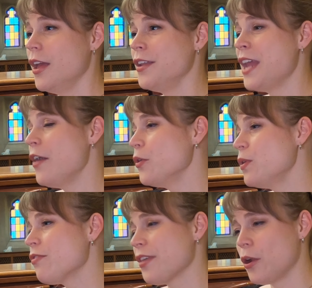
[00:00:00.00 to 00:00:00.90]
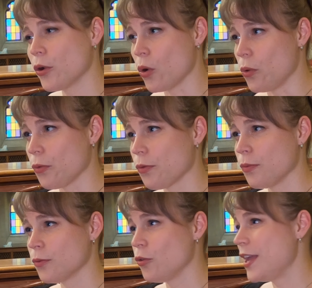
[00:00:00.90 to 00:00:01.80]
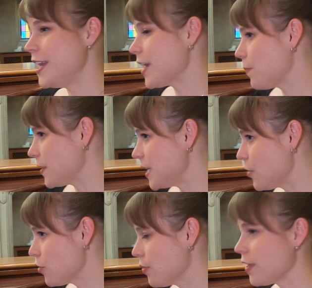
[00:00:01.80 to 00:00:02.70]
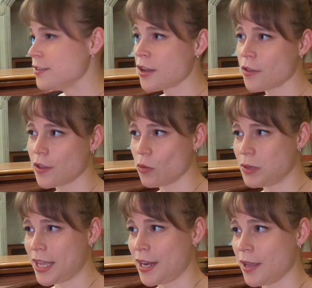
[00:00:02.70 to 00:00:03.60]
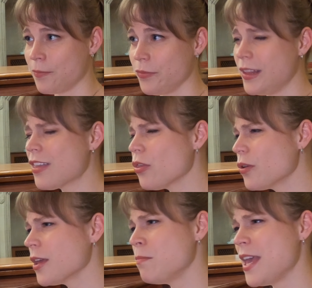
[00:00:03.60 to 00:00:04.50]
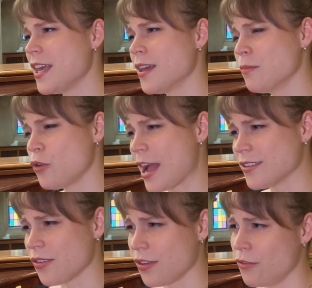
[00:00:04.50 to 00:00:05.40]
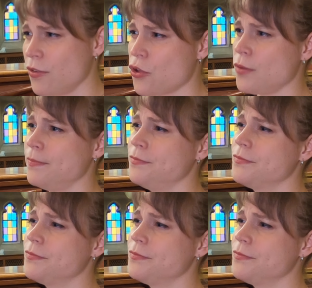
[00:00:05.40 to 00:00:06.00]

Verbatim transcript: Now that we've set our goals, created expectations, and done a little planning, let's look at making practice efficient.